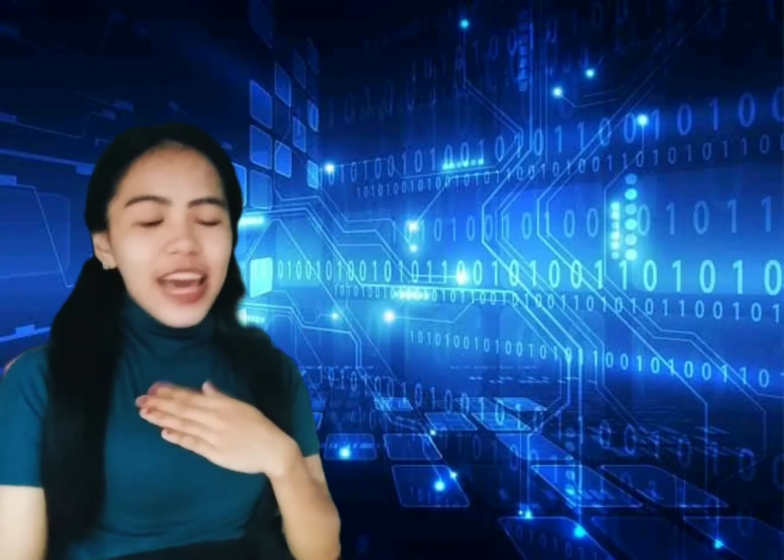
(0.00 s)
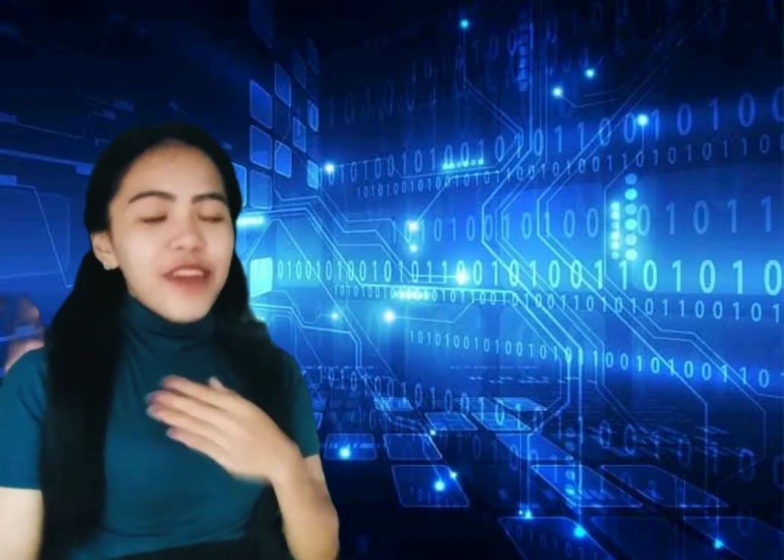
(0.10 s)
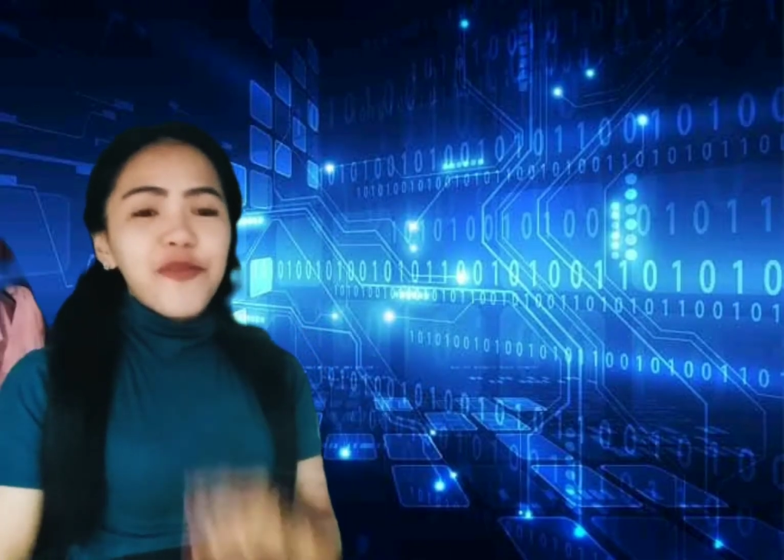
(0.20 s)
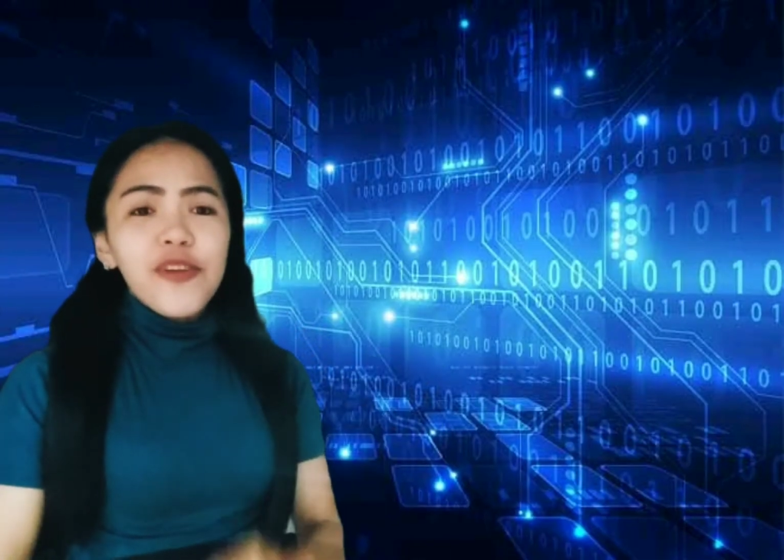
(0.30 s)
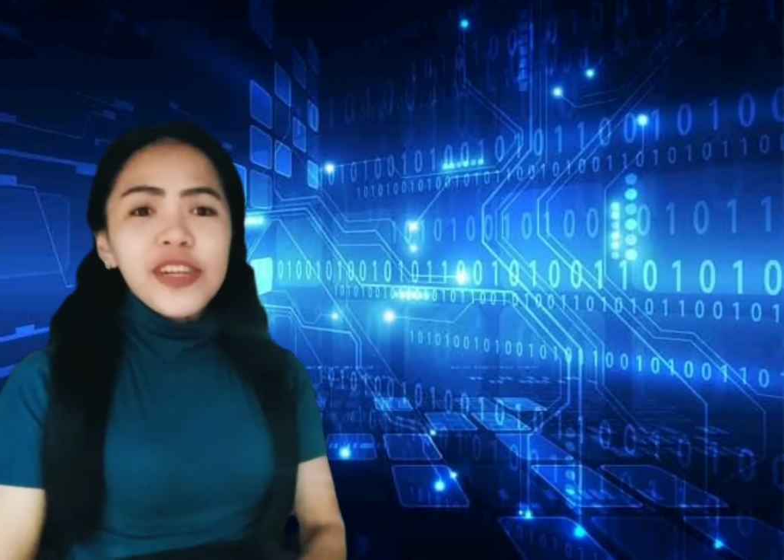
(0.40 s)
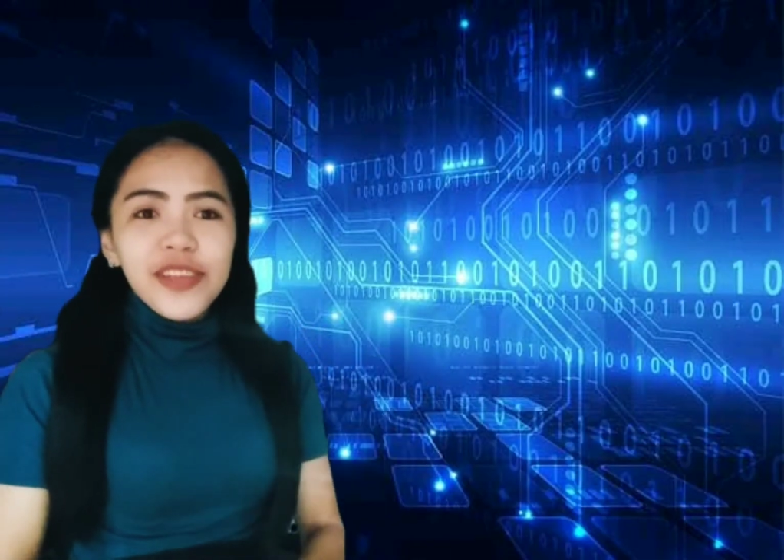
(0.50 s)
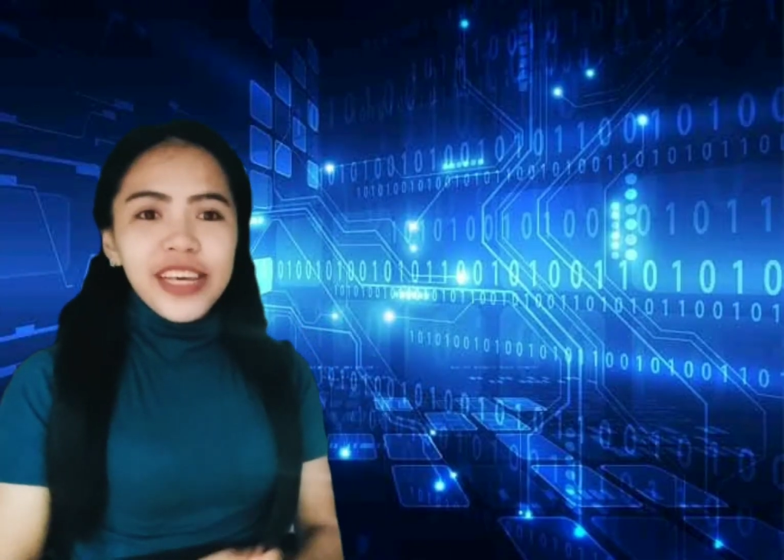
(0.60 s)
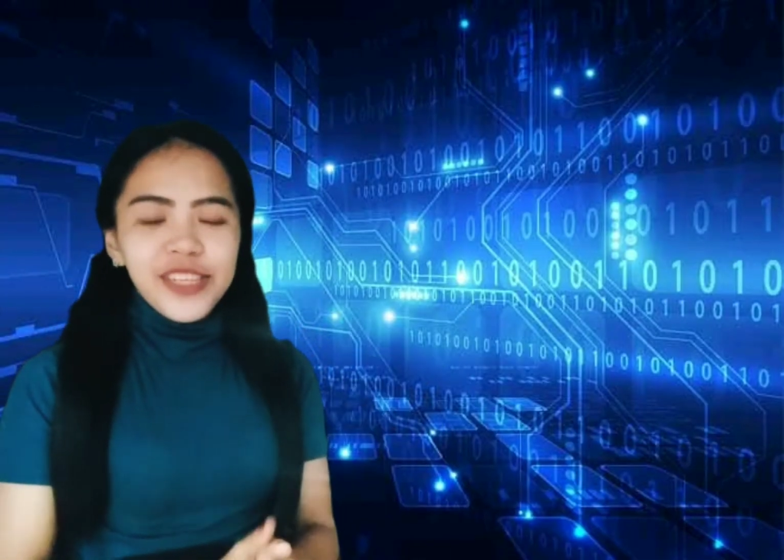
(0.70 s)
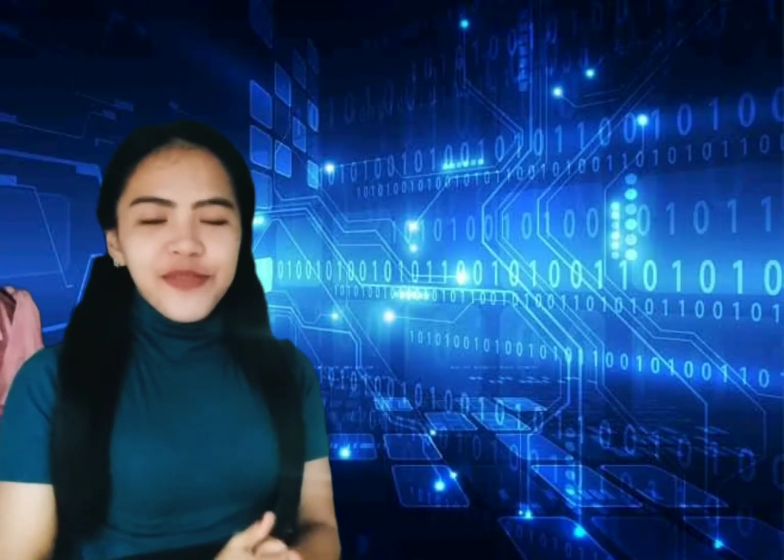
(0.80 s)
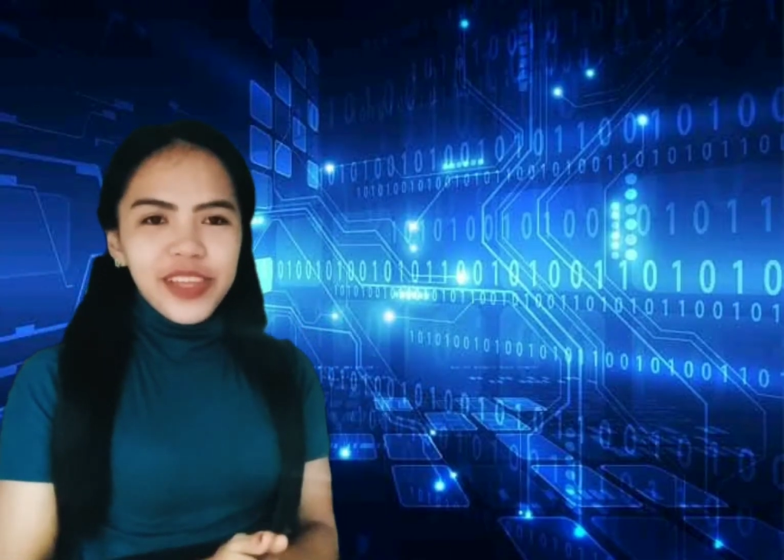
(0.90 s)
and for
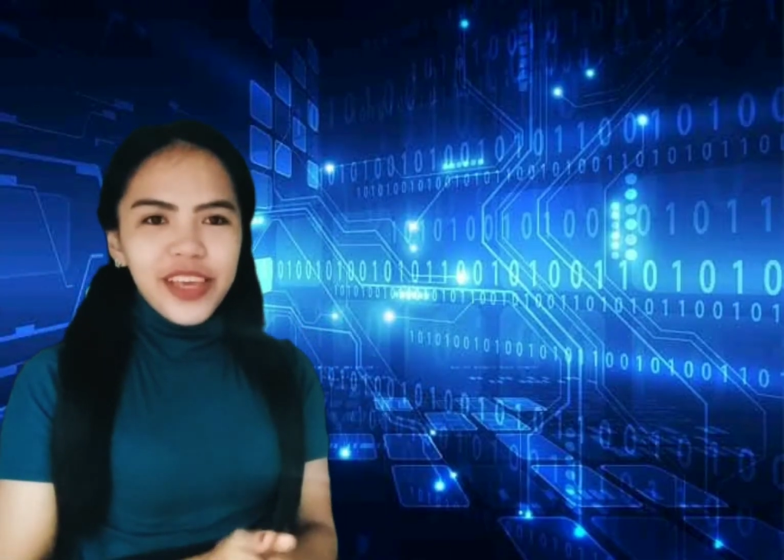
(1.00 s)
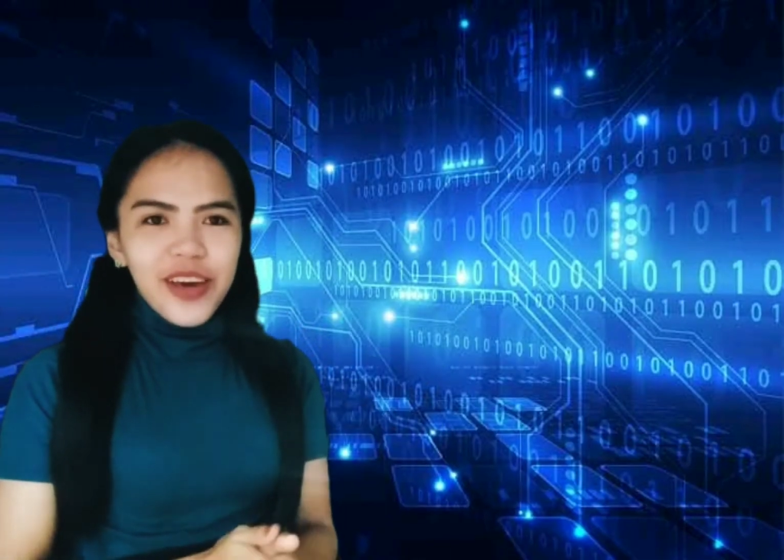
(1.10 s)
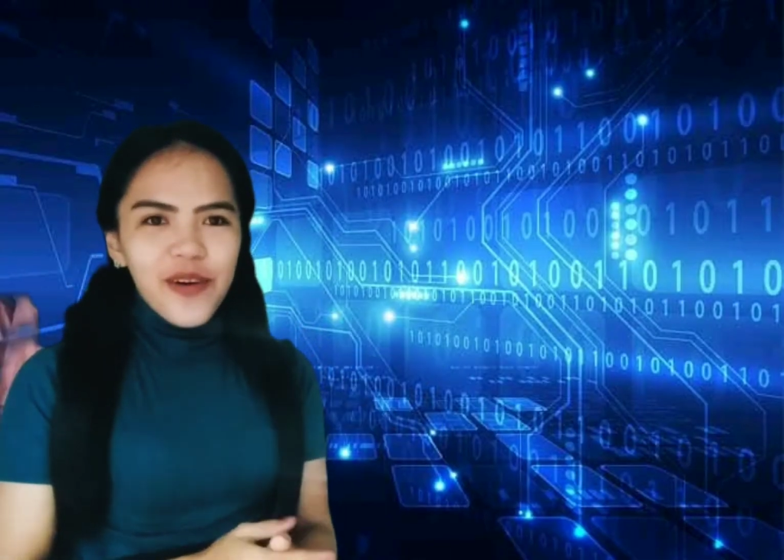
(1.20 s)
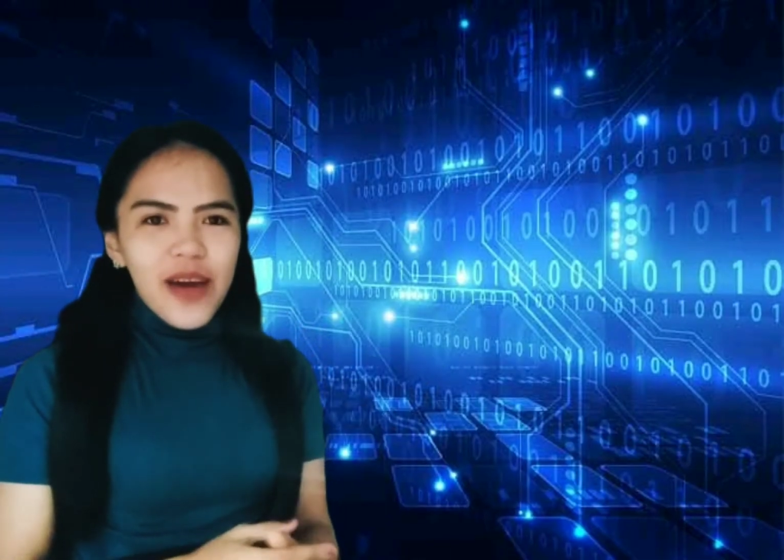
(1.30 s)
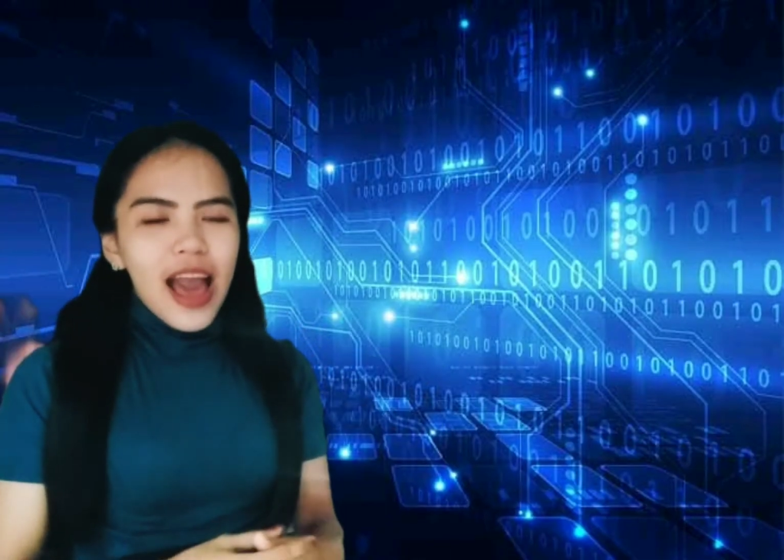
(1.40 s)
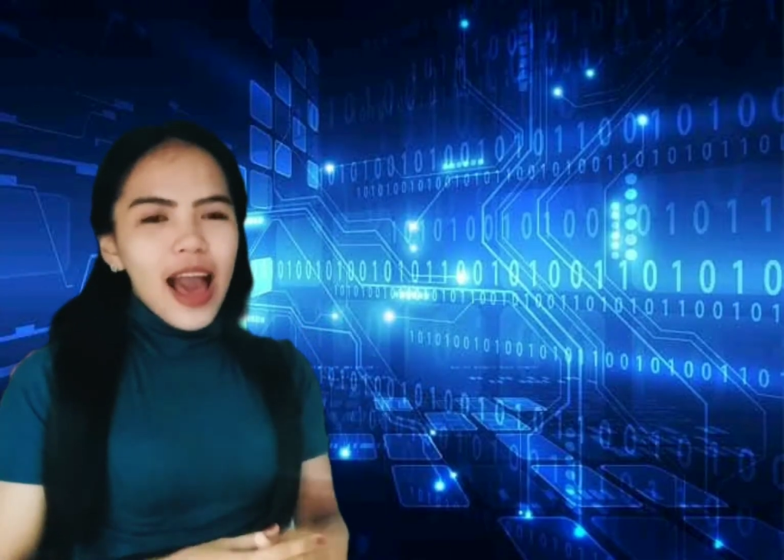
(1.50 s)
today's video,